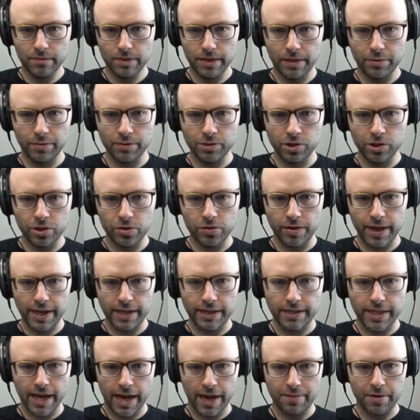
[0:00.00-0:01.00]
It was a
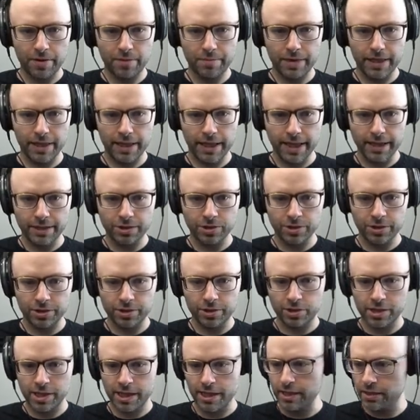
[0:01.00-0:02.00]
great time to be like
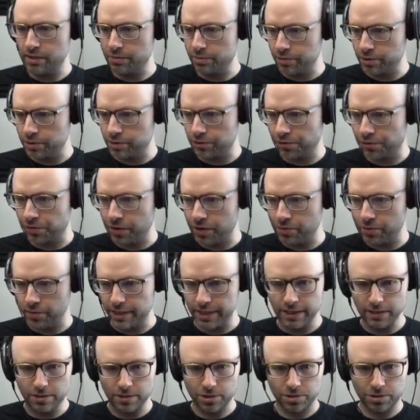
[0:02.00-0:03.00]
16. It was free
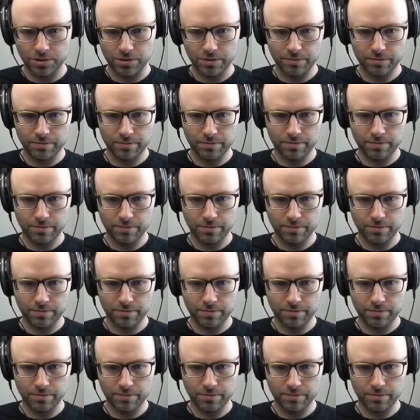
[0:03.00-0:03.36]
wins.